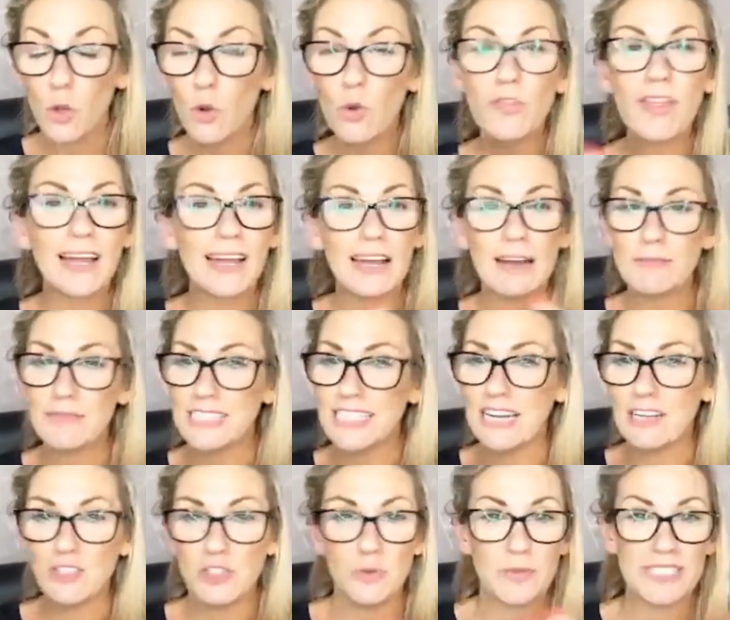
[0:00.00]
all that comes
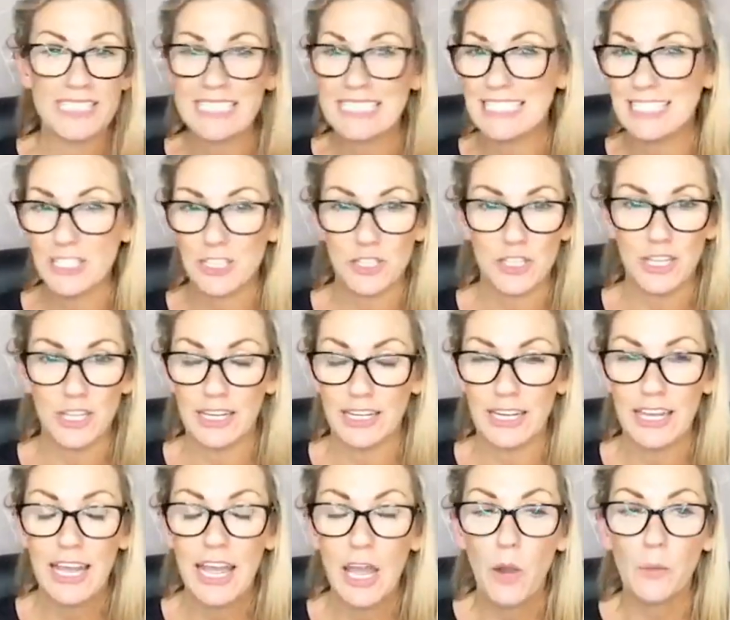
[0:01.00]
down to is
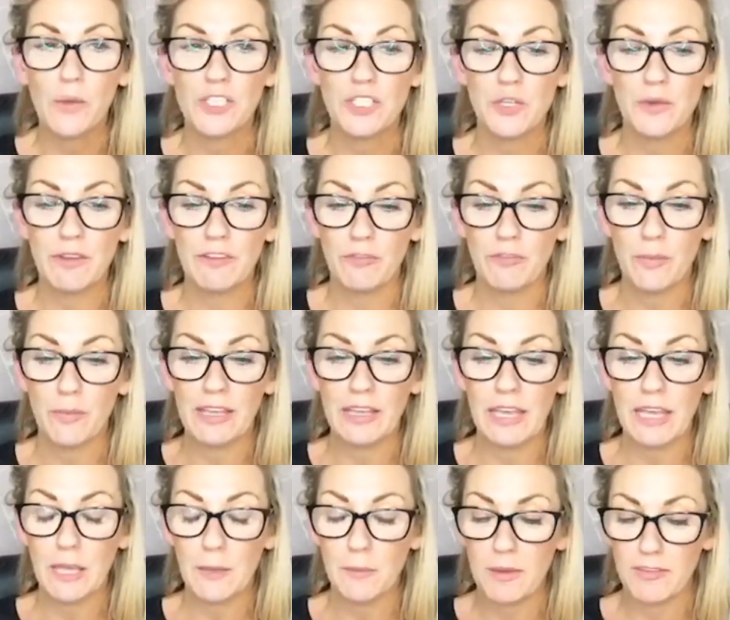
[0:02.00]
conditioning. We do it,
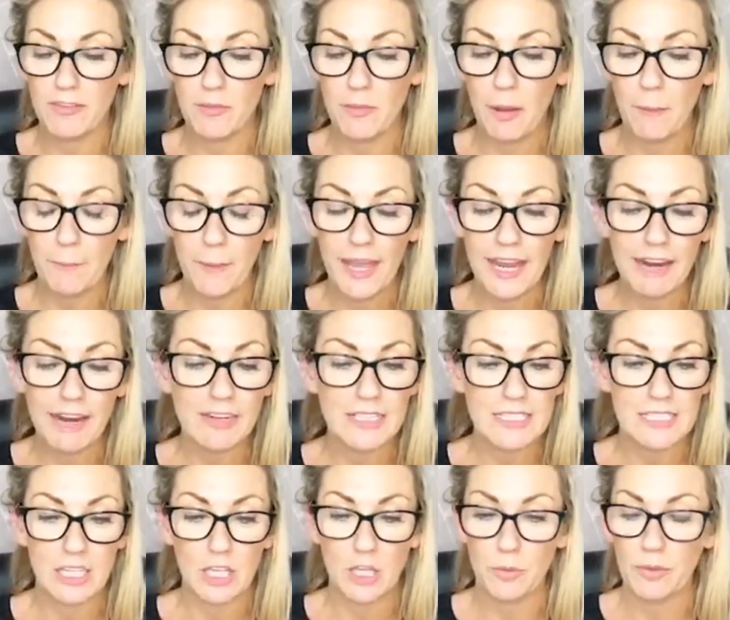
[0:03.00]
it could be from our
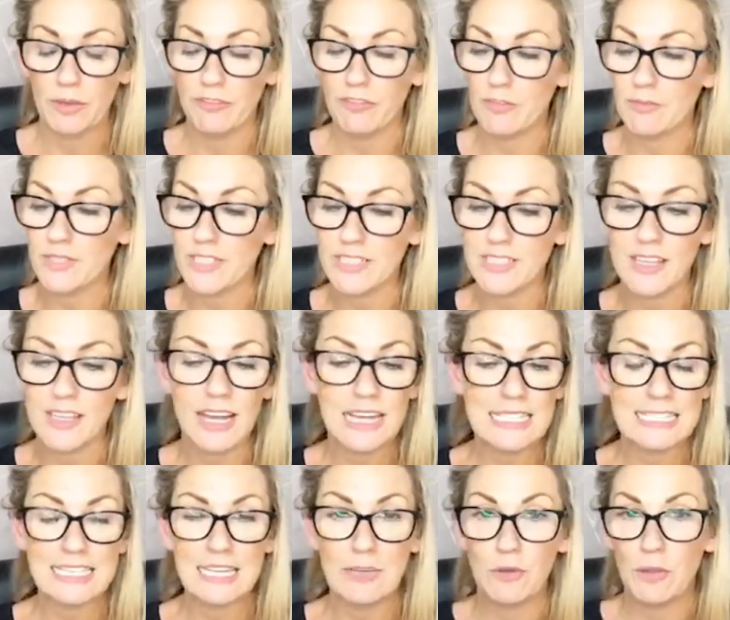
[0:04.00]
parents, it could be from
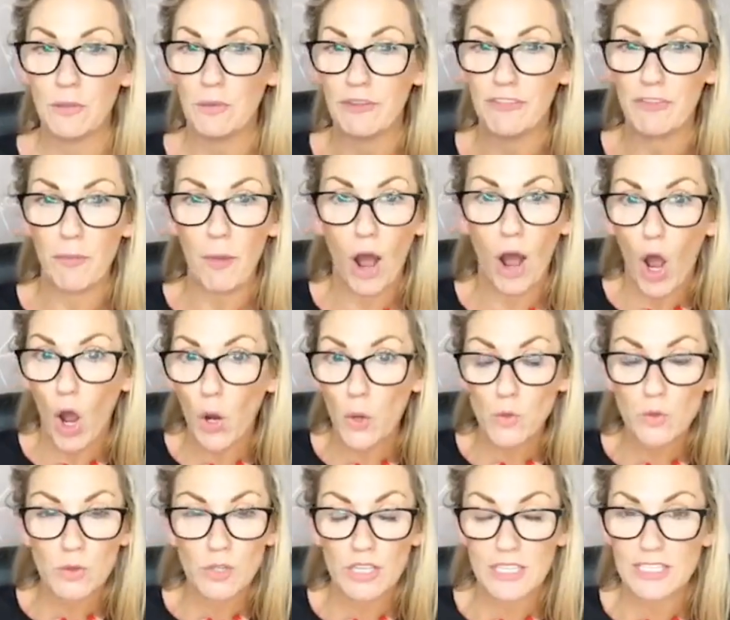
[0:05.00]
society, it could be from our
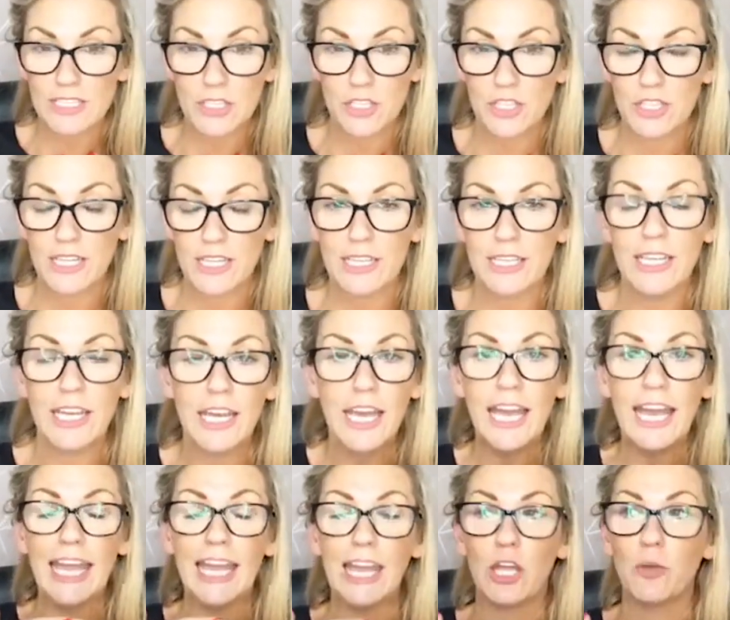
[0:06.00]
own conditioning,
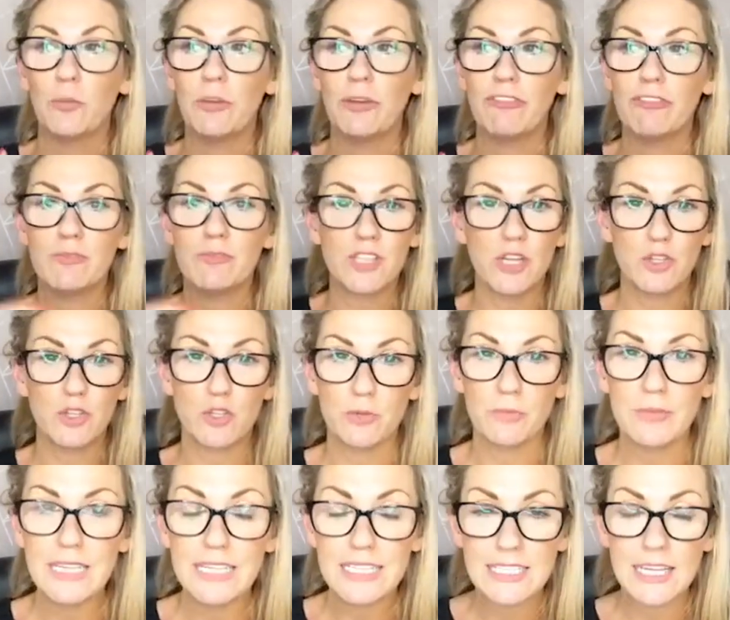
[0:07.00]
it could be from
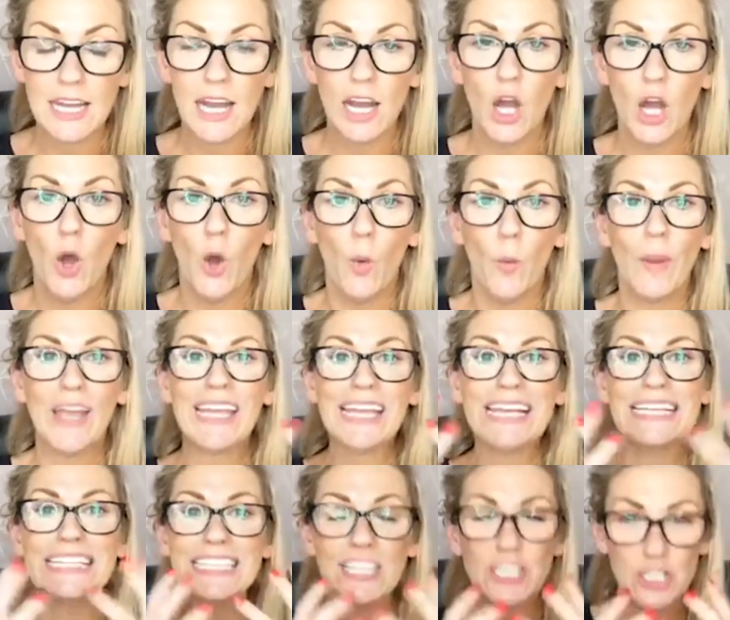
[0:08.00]
social media. We
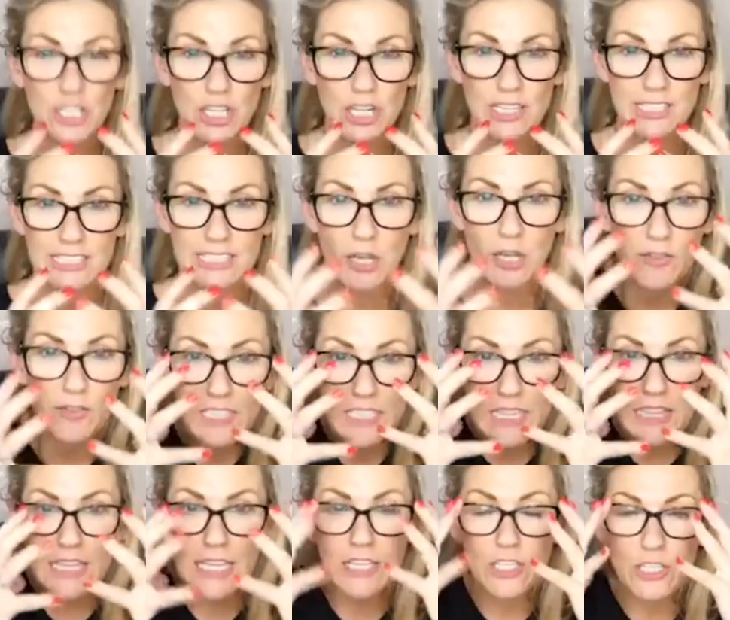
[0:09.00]
condition ourselves
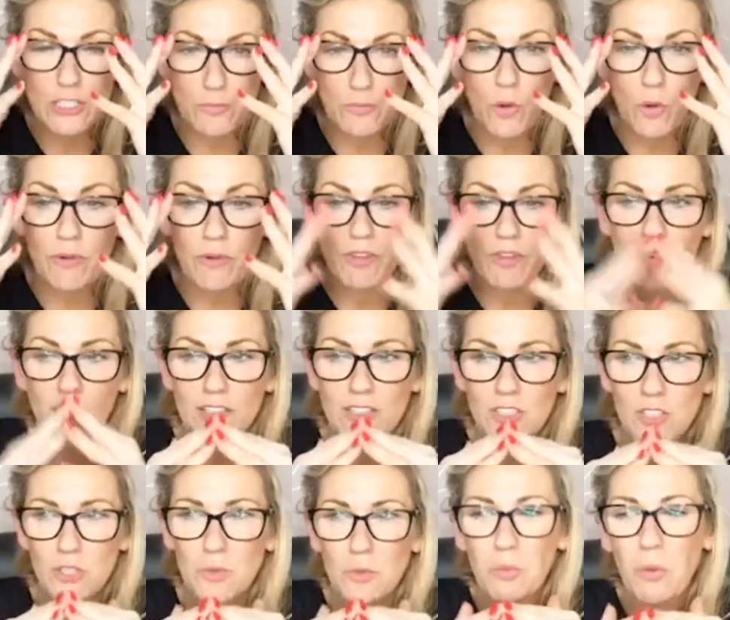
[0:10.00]
to think small in
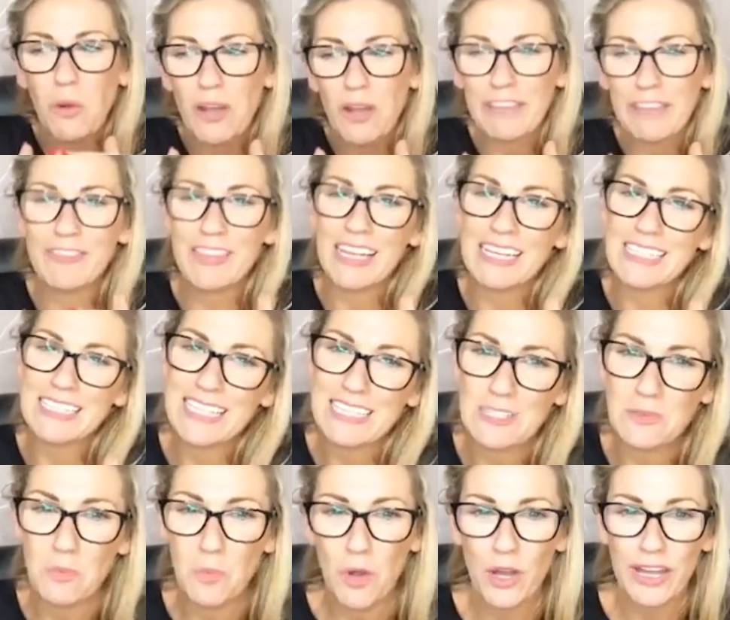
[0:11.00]
regards to what if that
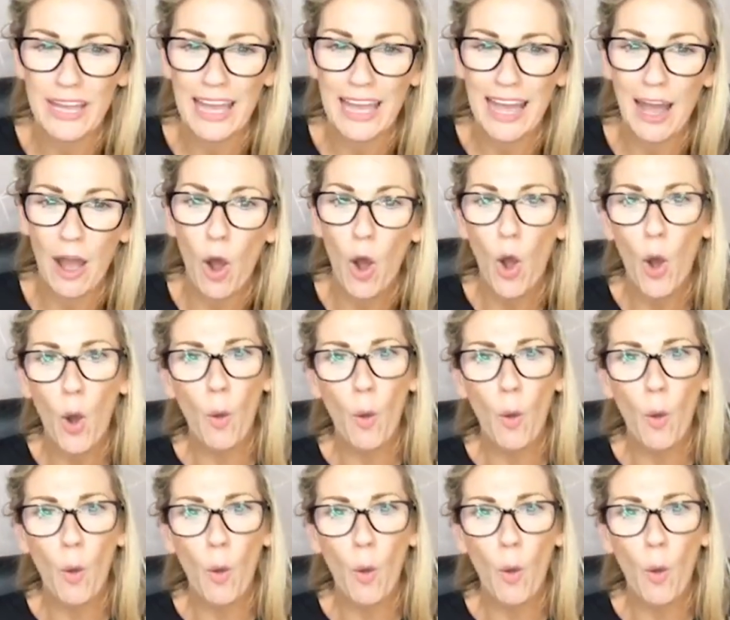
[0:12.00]
doesn't work out?